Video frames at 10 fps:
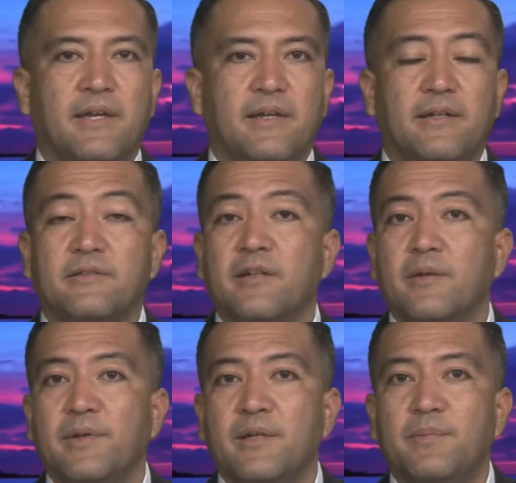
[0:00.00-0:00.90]
It's going to
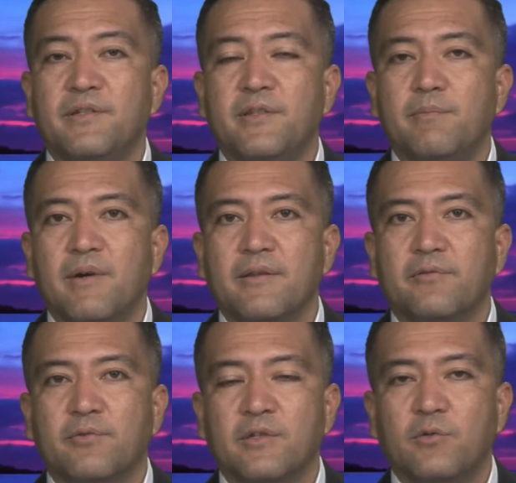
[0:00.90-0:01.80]
be a busy month
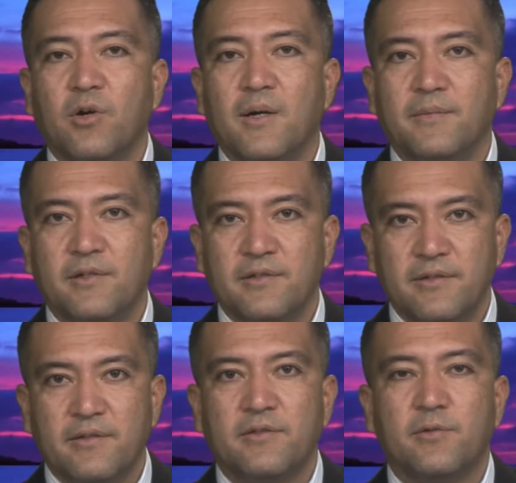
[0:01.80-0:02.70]
for the Guam
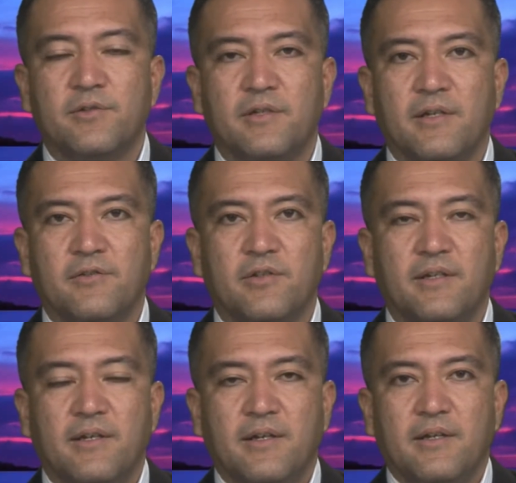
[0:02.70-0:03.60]
Nurses Association.
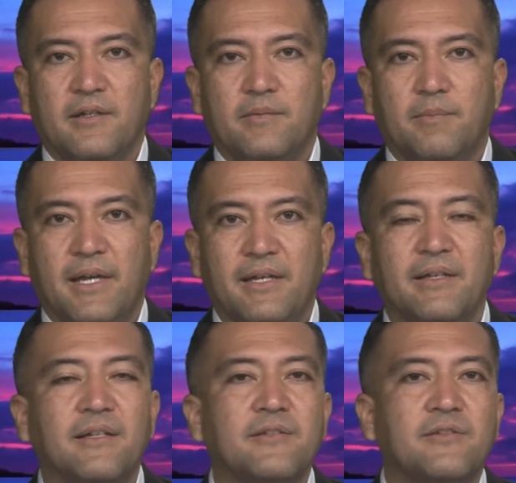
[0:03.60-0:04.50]
May
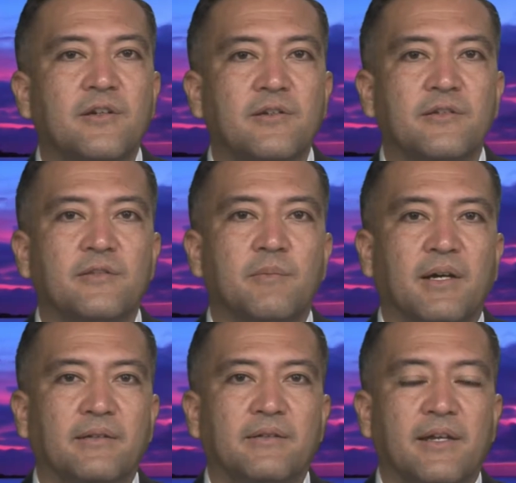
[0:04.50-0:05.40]
is Nurses
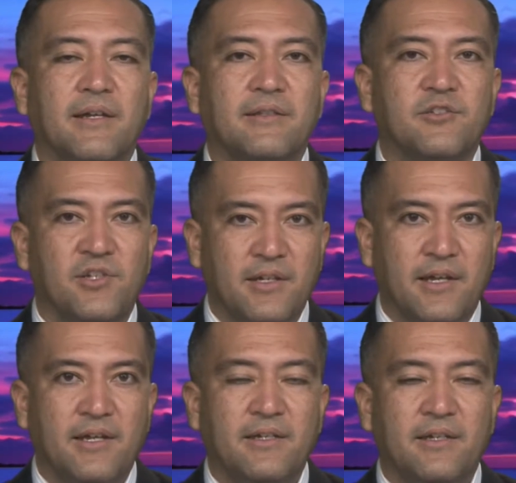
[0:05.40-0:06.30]
Month, and the
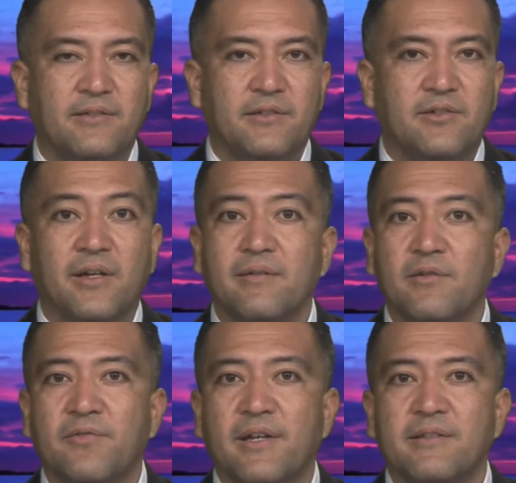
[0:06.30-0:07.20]
GNA has a ton of
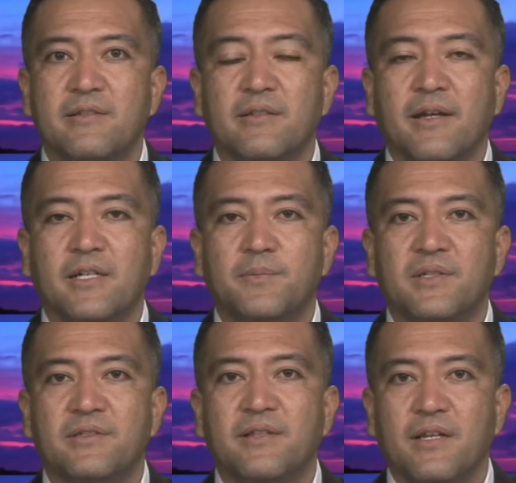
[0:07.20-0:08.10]
events lined up
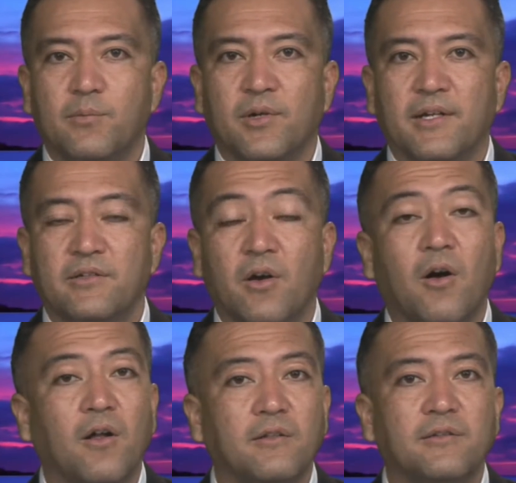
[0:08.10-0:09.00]
to celebrate
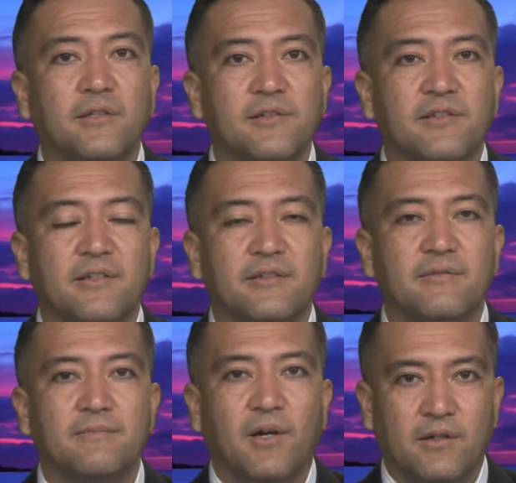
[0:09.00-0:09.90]
all nurses
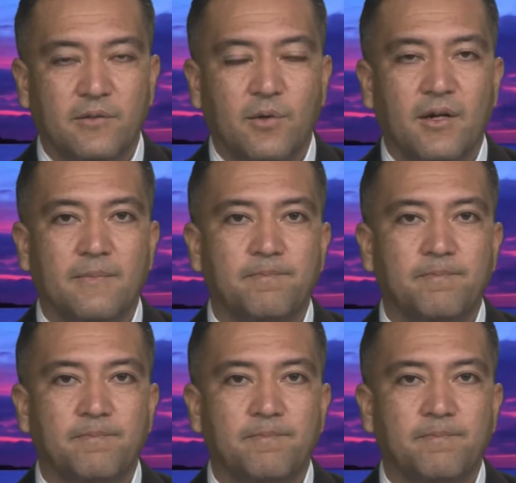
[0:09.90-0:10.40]
on Guam.